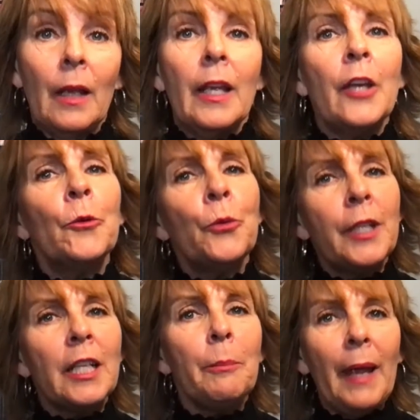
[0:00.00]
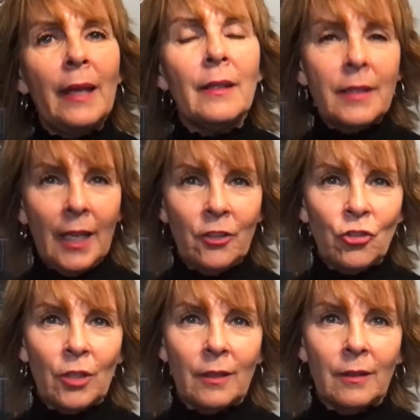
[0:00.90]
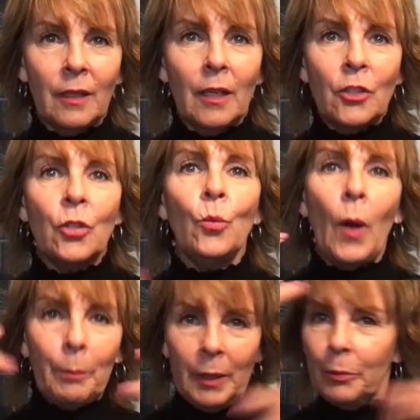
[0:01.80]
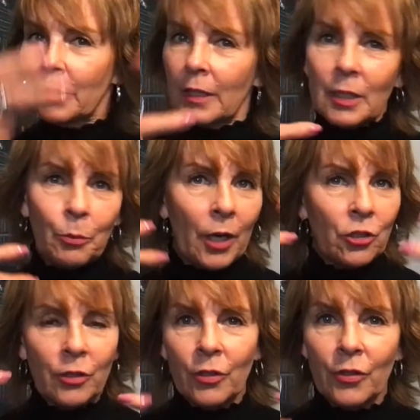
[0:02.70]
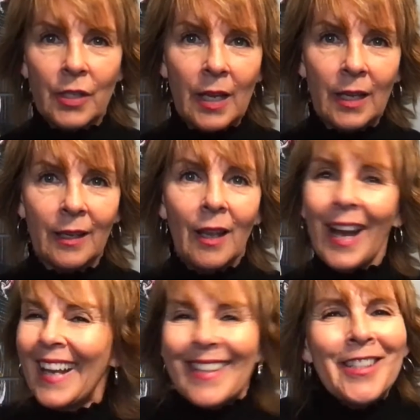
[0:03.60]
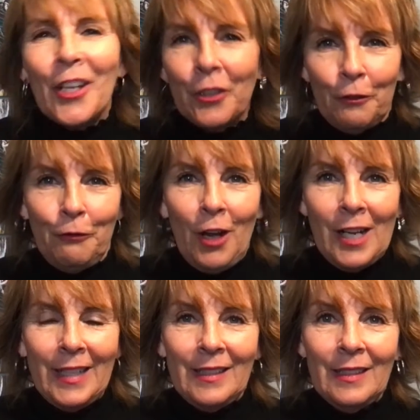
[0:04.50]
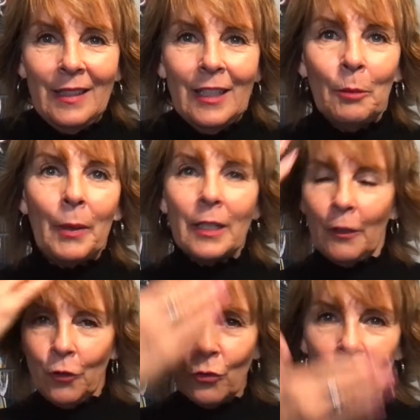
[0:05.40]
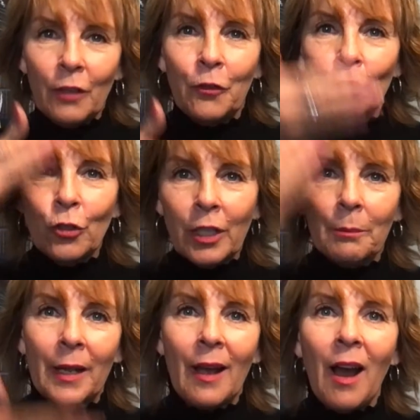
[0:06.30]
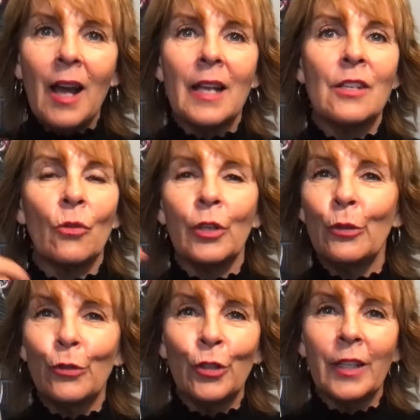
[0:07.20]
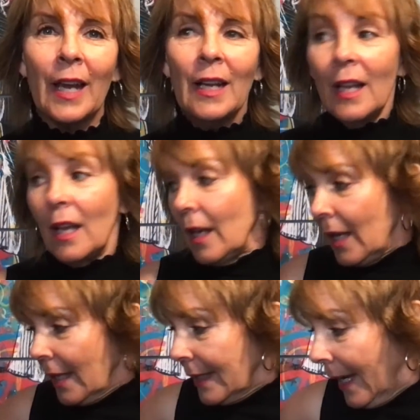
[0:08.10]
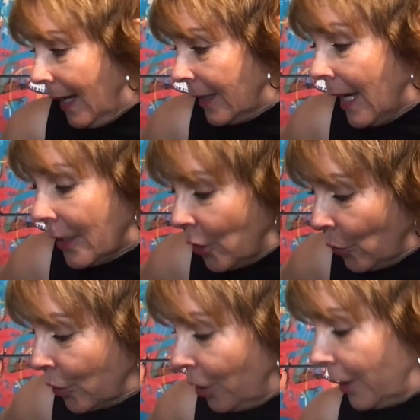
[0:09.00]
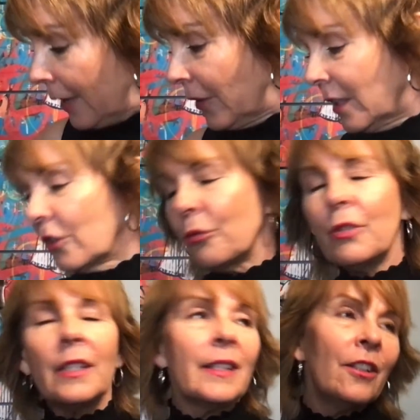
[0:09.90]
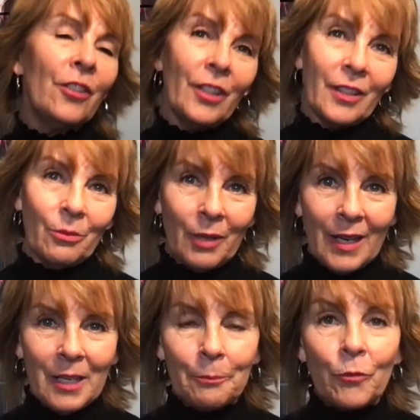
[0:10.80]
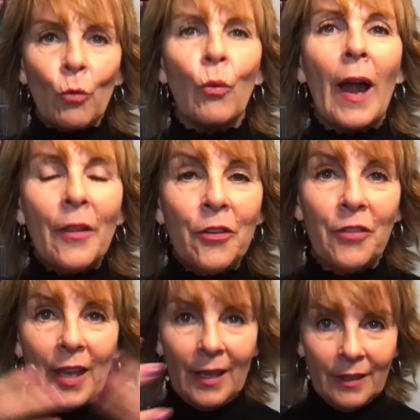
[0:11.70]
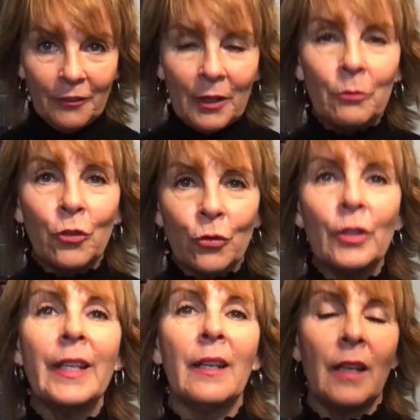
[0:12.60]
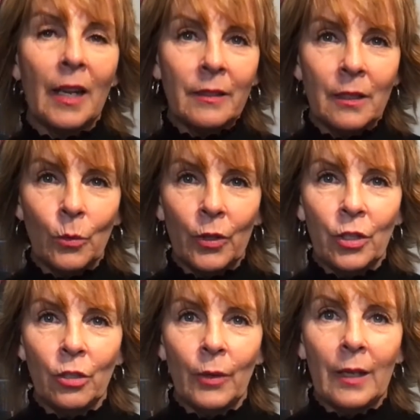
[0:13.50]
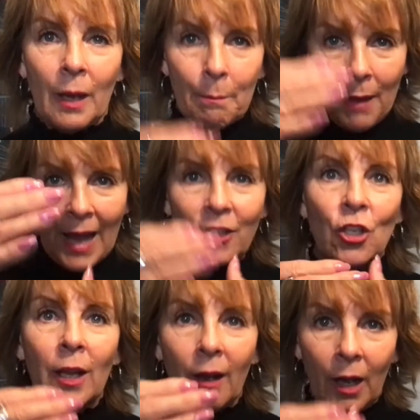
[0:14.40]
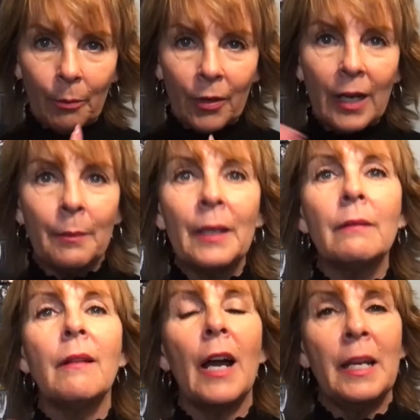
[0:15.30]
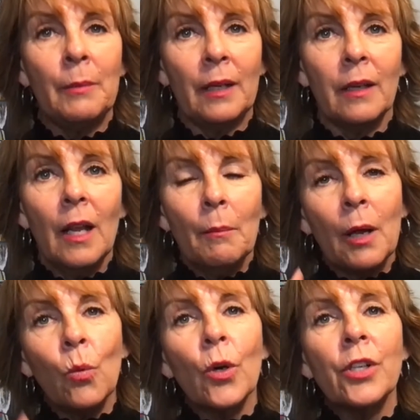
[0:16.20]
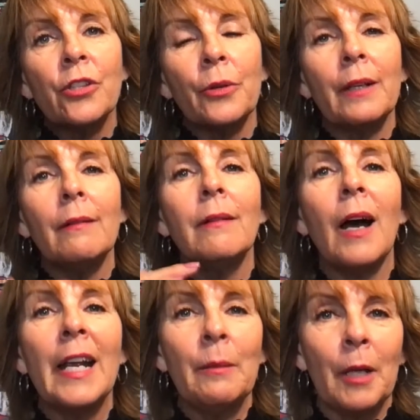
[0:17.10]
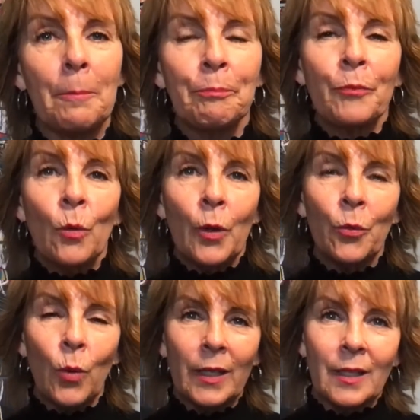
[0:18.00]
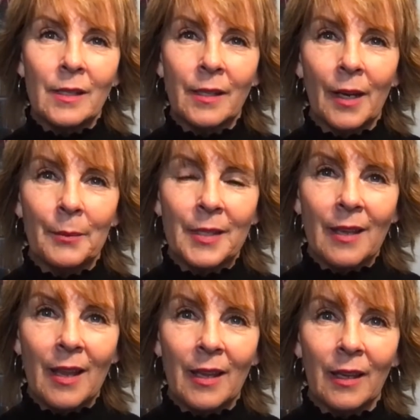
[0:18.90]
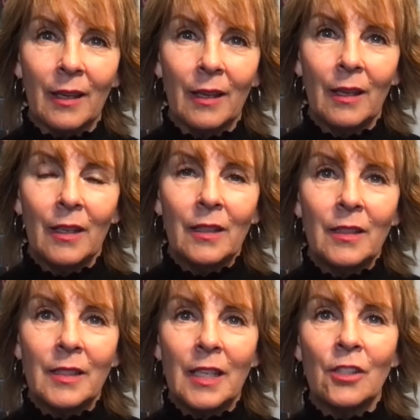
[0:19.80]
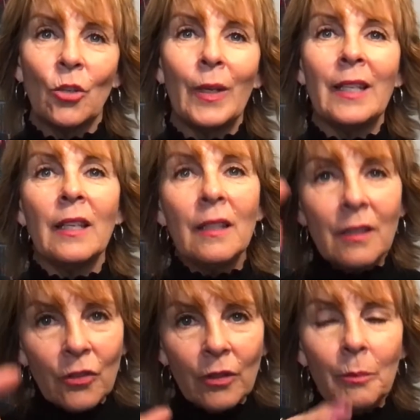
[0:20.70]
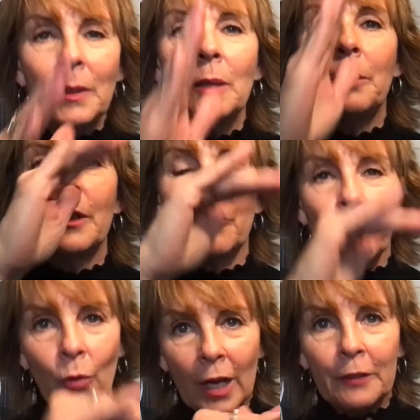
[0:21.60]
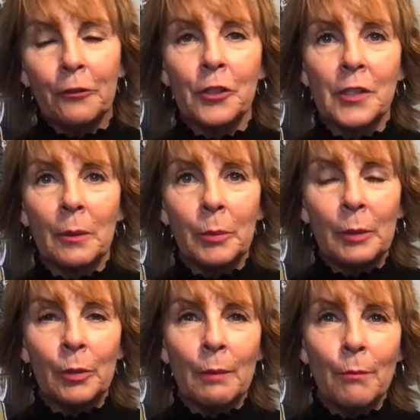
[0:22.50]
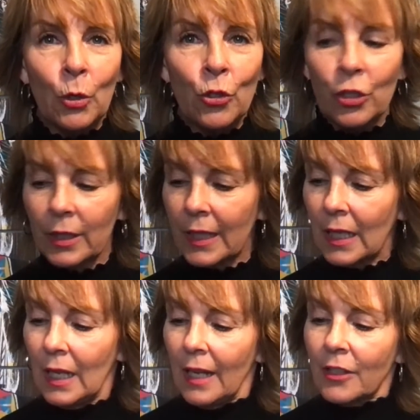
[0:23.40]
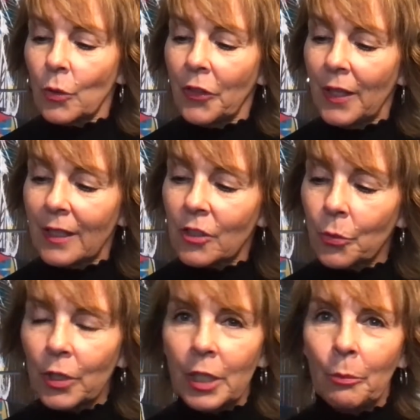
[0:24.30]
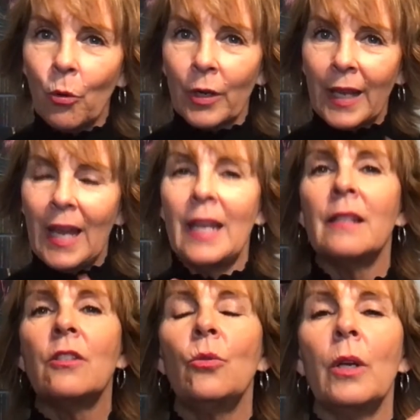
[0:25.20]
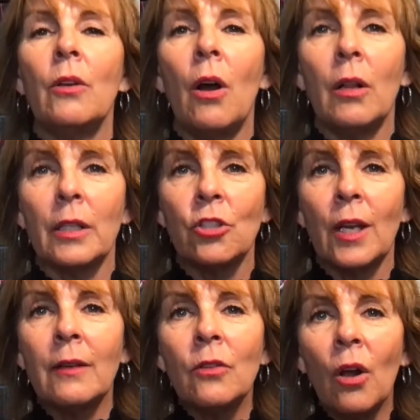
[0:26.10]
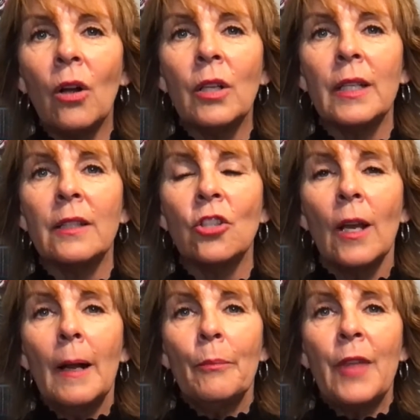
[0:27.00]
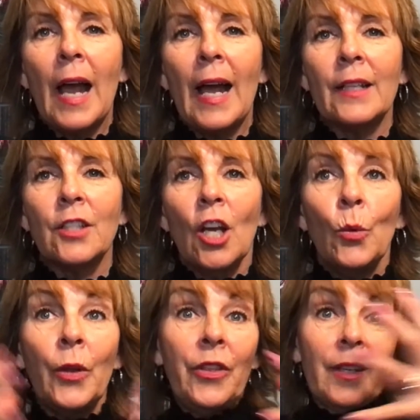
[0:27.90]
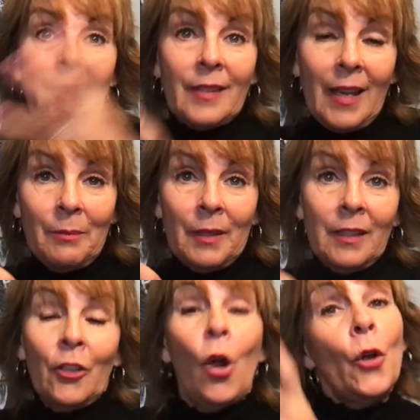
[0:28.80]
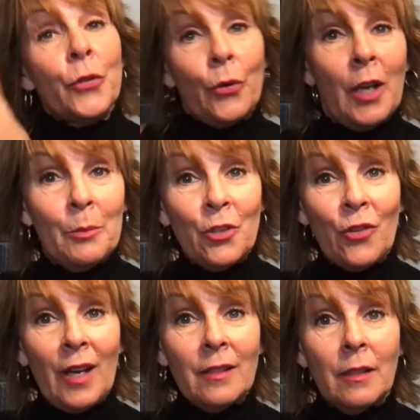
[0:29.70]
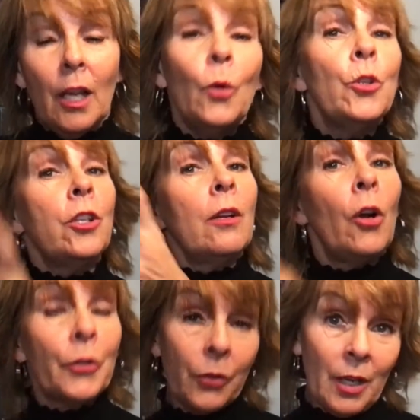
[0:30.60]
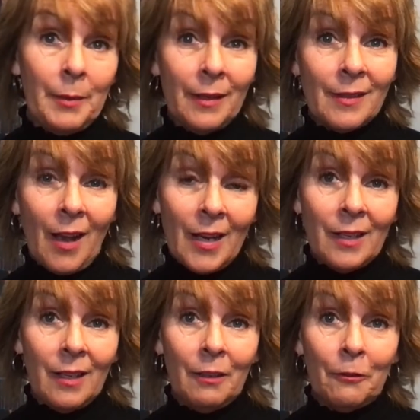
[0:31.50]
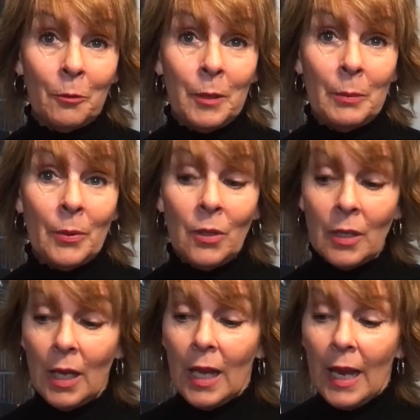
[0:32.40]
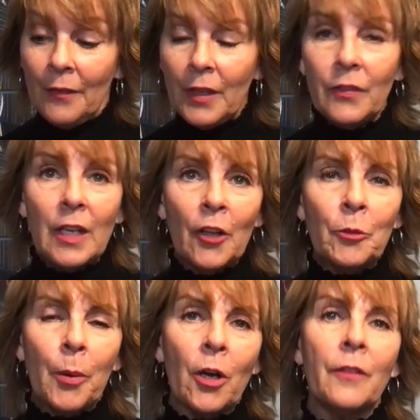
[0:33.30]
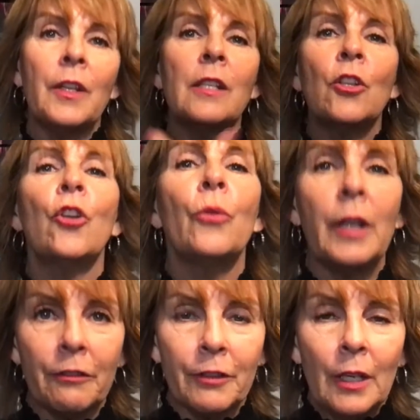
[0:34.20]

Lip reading: And really paying attention to what people's expressions are saying. I can tell you fine, but if you look at my eyes, or you look at, yeah, no, good, everything's really good, right? Rather than if I'm truly connecting with you and I'm matching up, right? I'm in alignment. My words are in alignment with what it is that I'm saying. You see, so it is going to be a bit of a ride for some people emotionally. So I think it's really important, A, is to acknowledge that with the excitement can also come stress, which can also come anxiety for people. And then the other part of it is the grief.